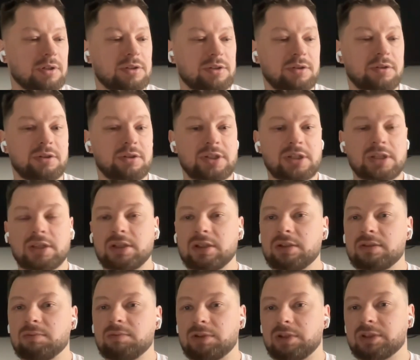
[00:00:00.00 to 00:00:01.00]
dirty
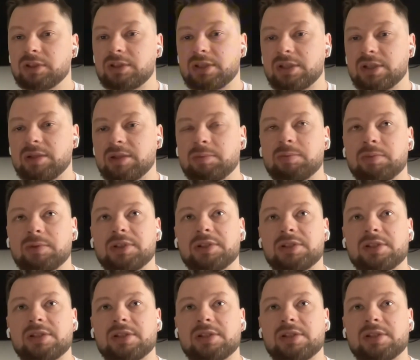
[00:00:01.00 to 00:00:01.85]
prototype, but